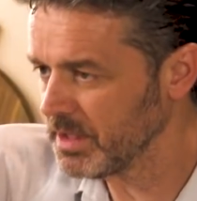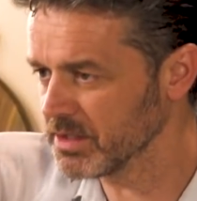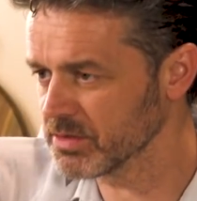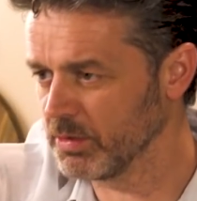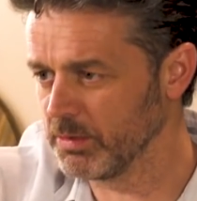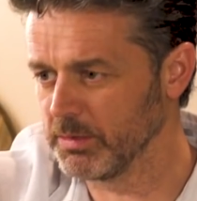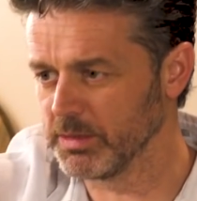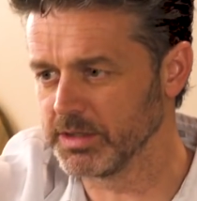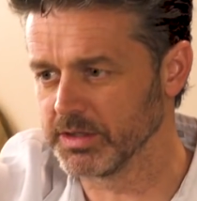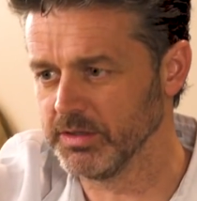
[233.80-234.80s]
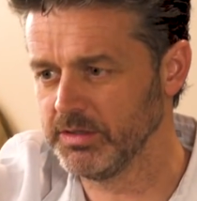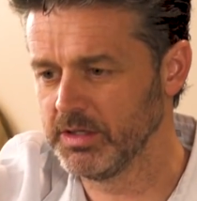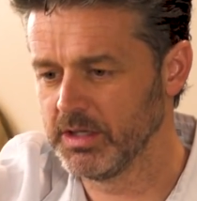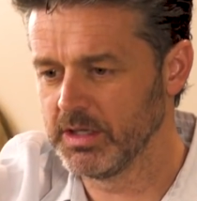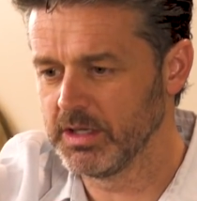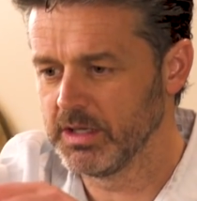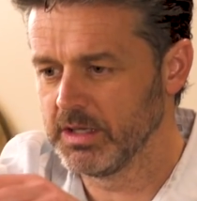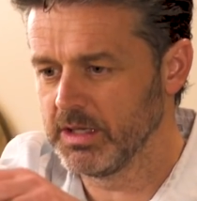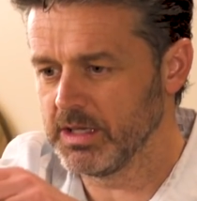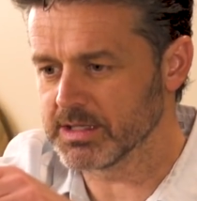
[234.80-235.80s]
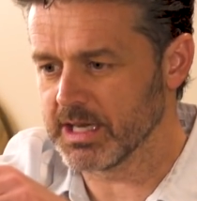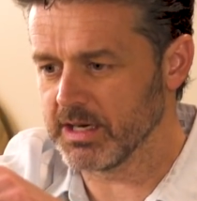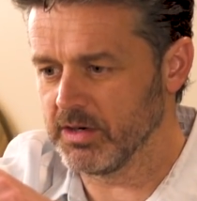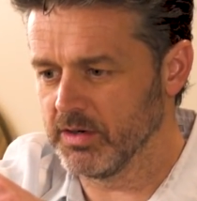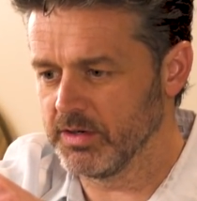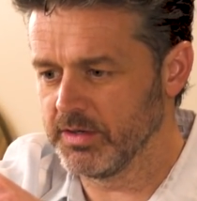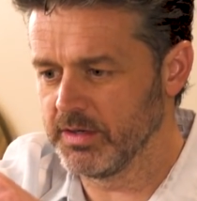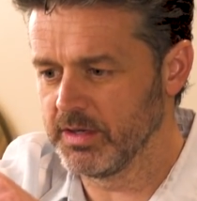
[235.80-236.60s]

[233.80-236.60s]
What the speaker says: So what we want to do is get it on